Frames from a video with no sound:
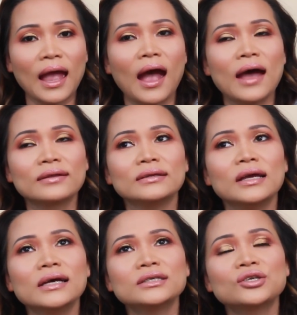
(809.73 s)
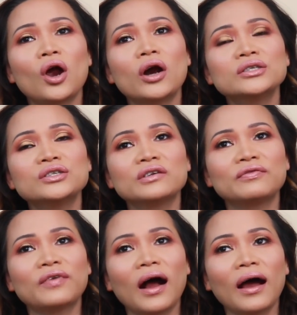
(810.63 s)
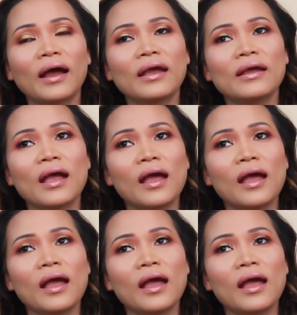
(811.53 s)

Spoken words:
and it's hard to find